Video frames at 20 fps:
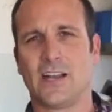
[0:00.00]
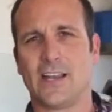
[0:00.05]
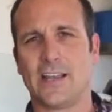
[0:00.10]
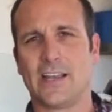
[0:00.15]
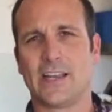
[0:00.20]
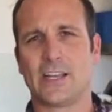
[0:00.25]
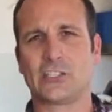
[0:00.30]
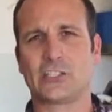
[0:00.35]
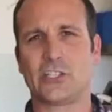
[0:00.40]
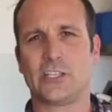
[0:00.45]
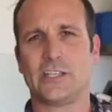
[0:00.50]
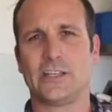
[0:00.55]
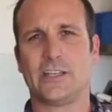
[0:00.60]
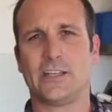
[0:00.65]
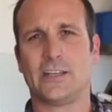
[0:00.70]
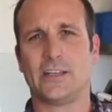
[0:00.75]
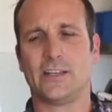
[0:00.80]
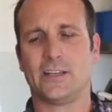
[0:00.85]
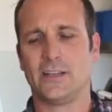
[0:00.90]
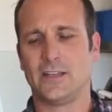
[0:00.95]
I had
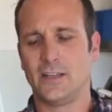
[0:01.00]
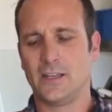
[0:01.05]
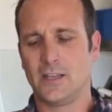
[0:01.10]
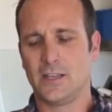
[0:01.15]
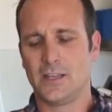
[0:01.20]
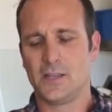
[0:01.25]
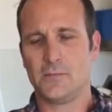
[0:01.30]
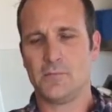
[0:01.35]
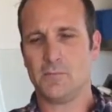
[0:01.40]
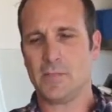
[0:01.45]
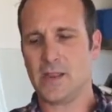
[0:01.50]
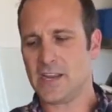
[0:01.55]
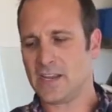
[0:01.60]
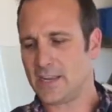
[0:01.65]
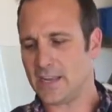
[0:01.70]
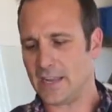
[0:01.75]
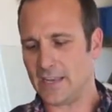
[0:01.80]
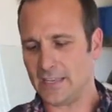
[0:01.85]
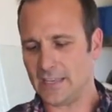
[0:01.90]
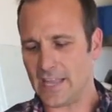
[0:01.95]
actually uh, made
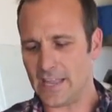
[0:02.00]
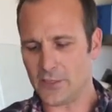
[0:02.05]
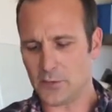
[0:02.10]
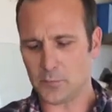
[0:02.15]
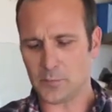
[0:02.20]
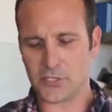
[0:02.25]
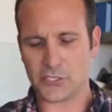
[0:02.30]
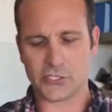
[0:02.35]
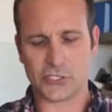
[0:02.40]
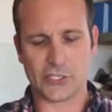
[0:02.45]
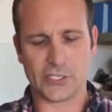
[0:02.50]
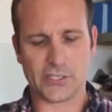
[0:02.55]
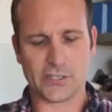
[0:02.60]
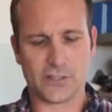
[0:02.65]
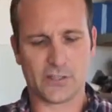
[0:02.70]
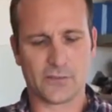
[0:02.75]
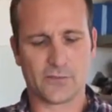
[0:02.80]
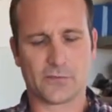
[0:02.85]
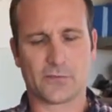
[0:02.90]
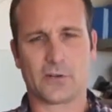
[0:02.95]
a Leatherman
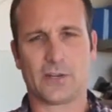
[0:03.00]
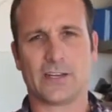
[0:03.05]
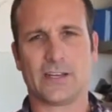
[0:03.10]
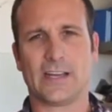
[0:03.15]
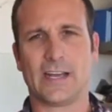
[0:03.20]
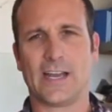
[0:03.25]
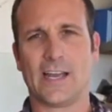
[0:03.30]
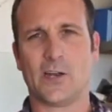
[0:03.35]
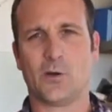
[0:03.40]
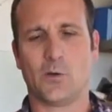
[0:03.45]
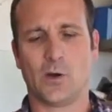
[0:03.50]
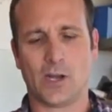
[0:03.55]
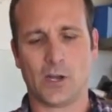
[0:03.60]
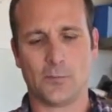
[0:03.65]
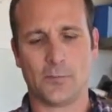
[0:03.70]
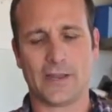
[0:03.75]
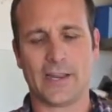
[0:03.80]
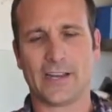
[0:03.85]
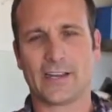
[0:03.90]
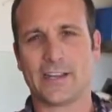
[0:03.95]
sheath for a guy a
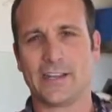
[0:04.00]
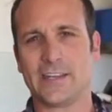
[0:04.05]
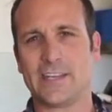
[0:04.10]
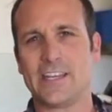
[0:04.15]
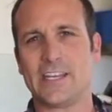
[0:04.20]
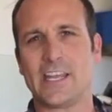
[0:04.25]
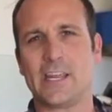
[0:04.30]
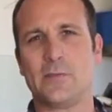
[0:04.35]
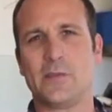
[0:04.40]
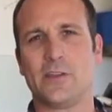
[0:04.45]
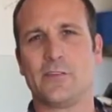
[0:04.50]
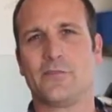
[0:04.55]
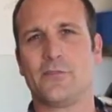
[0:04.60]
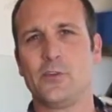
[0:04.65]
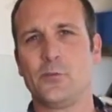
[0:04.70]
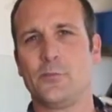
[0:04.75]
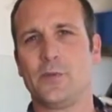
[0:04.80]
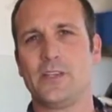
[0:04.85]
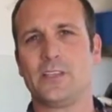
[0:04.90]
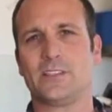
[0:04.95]
while back, and he gave me a
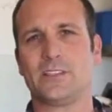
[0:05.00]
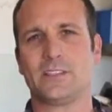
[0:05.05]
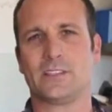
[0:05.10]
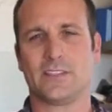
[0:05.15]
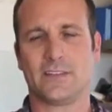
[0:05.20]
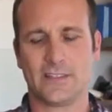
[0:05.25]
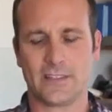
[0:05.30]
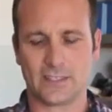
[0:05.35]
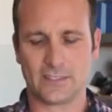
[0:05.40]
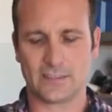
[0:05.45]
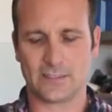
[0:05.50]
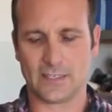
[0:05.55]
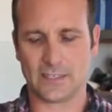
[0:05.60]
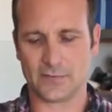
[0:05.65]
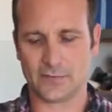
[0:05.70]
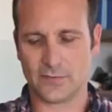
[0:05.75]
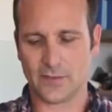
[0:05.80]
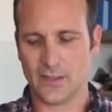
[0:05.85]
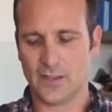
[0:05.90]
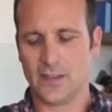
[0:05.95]
few pieces of this
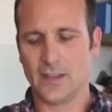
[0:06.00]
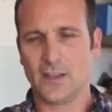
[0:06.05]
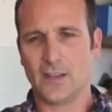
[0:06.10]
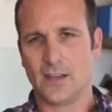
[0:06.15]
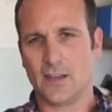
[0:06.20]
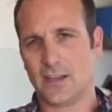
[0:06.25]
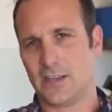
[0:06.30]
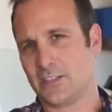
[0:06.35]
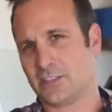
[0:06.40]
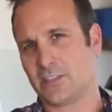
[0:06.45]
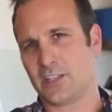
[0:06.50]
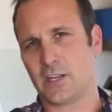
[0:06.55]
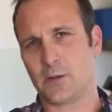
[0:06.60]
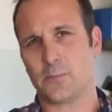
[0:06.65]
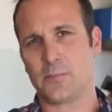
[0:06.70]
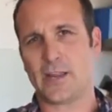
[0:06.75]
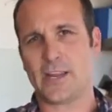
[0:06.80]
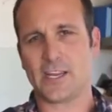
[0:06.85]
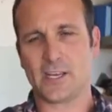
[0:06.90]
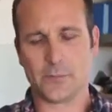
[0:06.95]
stuff uh, instead
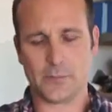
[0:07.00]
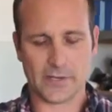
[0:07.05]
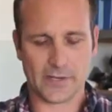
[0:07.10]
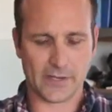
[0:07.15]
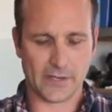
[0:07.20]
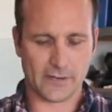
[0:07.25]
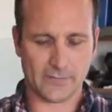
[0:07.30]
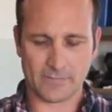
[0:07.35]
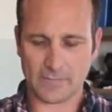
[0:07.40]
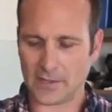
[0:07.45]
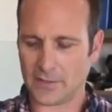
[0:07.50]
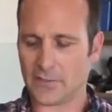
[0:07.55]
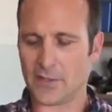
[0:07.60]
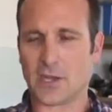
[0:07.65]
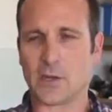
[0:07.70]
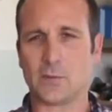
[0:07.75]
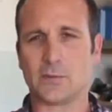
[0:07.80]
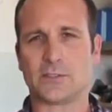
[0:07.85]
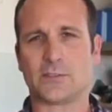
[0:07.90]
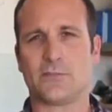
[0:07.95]
of paying me, and I
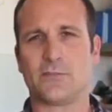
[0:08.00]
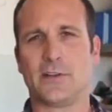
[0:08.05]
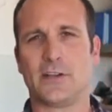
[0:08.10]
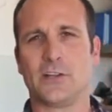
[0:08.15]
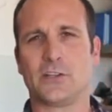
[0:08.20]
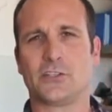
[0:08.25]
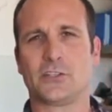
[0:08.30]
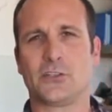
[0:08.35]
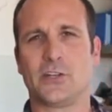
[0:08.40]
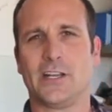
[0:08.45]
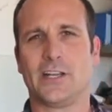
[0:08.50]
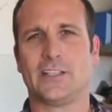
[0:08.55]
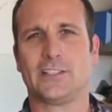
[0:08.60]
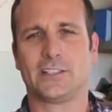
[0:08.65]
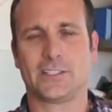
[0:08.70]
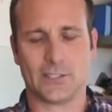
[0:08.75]
thought it was a fair trade.